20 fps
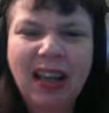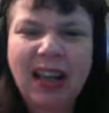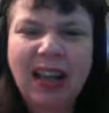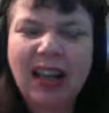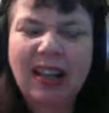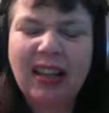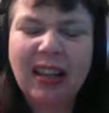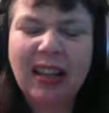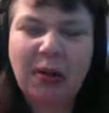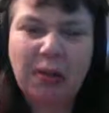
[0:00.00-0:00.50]

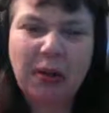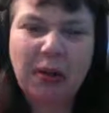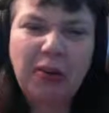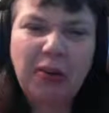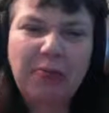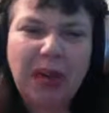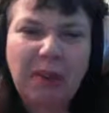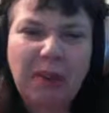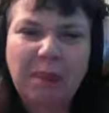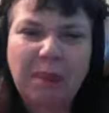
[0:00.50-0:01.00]
they ruined
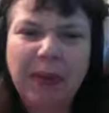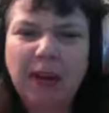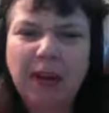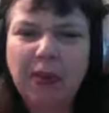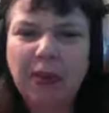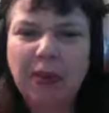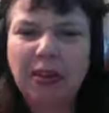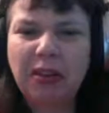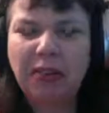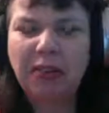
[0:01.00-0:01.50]
my beer
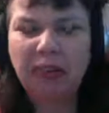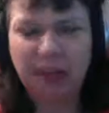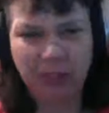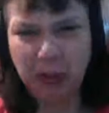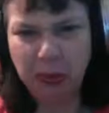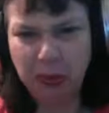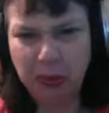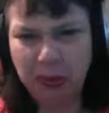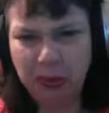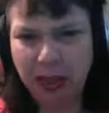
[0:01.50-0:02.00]
with
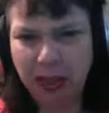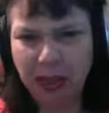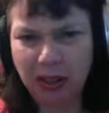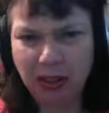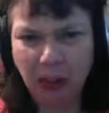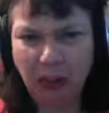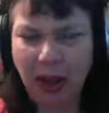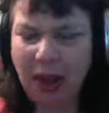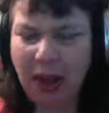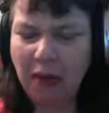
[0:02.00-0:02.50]
fruit.
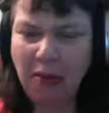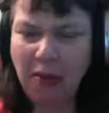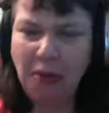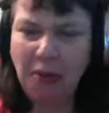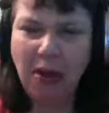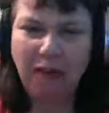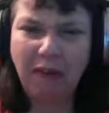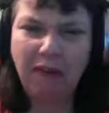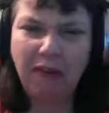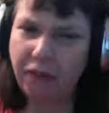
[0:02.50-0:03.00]
Why do I
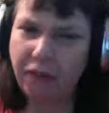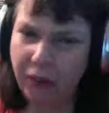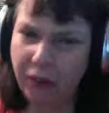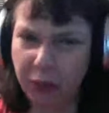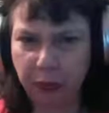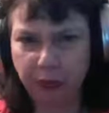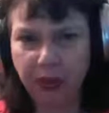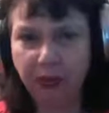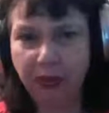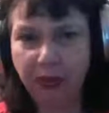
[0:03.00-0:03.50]
want fruit?
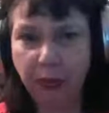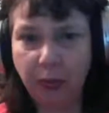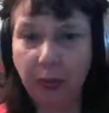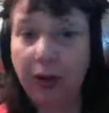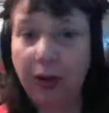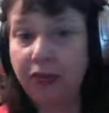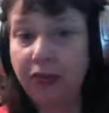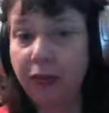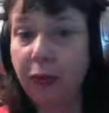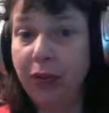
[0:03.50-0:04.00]
If I
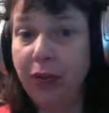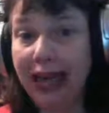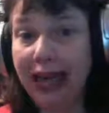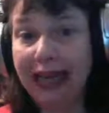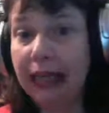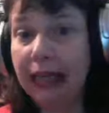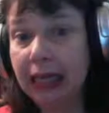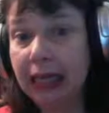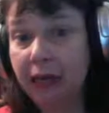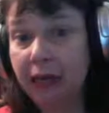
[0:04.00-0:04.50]
wanted fruit, I'd
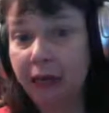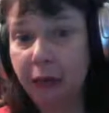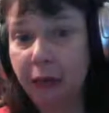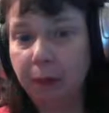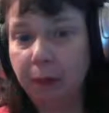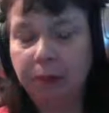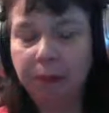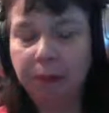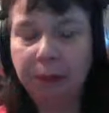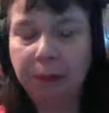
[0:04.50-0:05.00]
eat fruit.
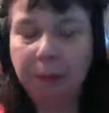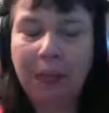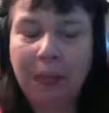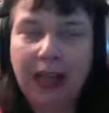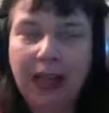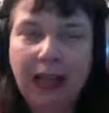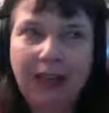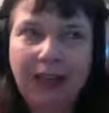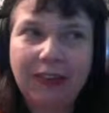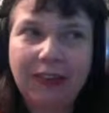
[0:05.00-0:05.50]

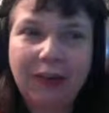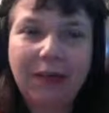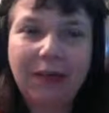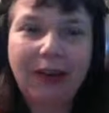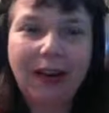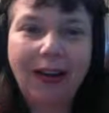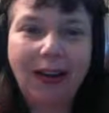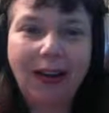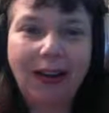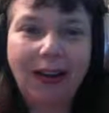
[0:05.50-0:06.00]
So I'm
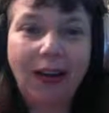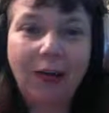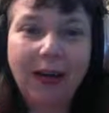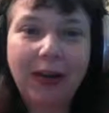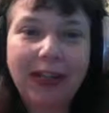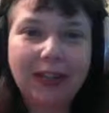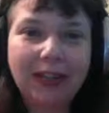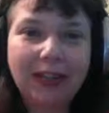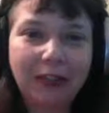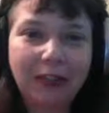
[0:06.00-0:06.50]
not
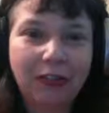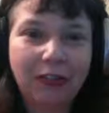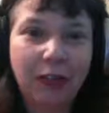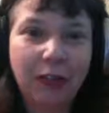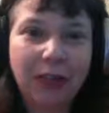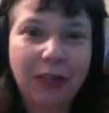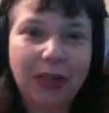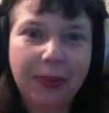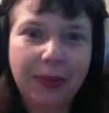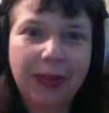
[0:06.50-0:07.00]
always a
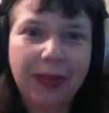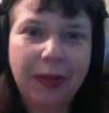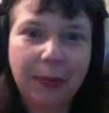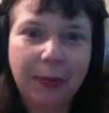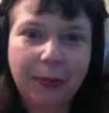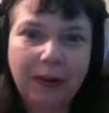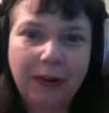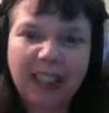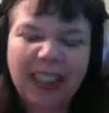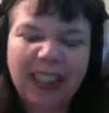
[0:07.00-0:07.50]
fruity beer
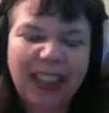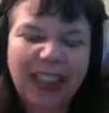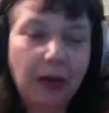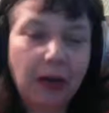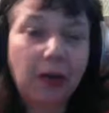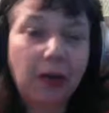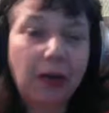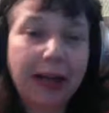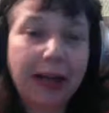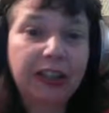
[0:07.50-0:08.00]
person. I
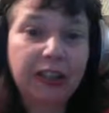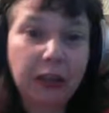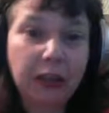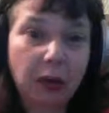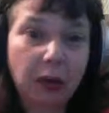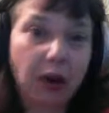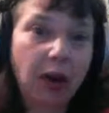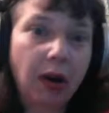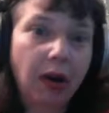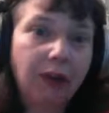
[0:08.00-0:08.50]
don't like
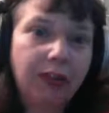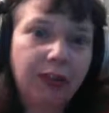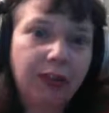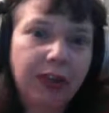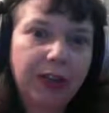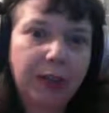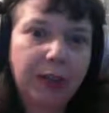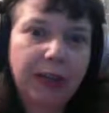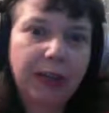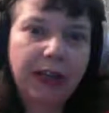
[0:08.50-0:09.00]
strong fruity
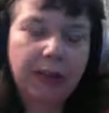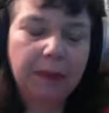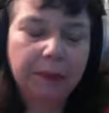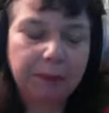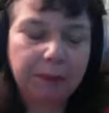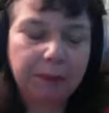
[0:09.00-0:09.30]
beer.